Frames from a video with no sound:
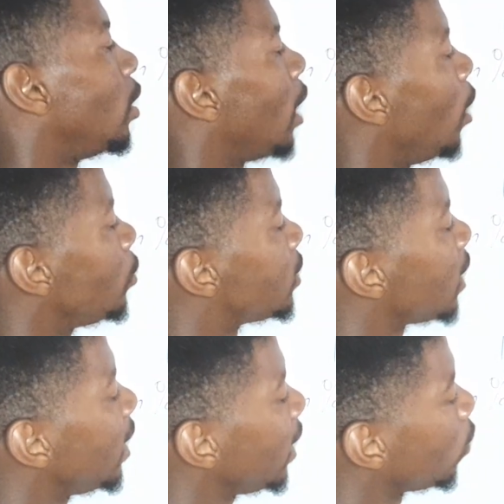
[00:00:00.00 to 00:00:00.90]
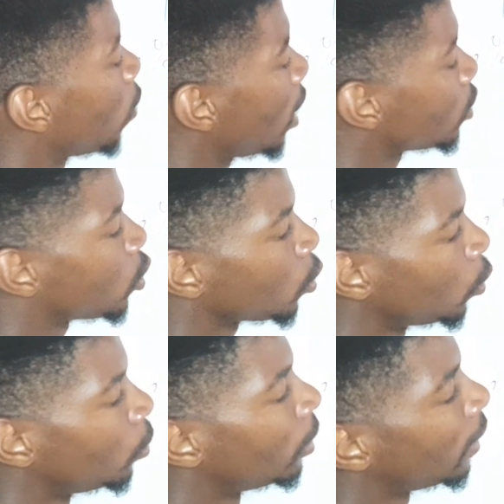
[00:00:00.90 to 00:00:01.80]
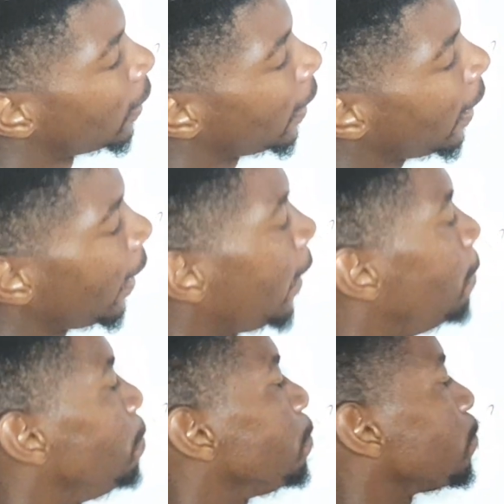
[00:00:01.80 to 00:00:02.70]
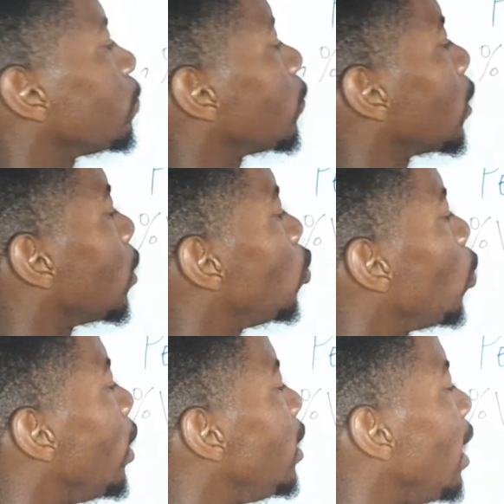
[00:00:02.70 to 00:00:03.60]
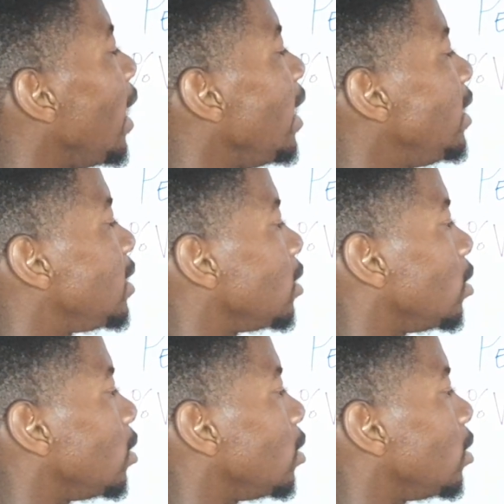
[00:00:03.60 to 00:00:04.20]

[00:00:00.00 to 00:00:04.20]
I would say equals to 28,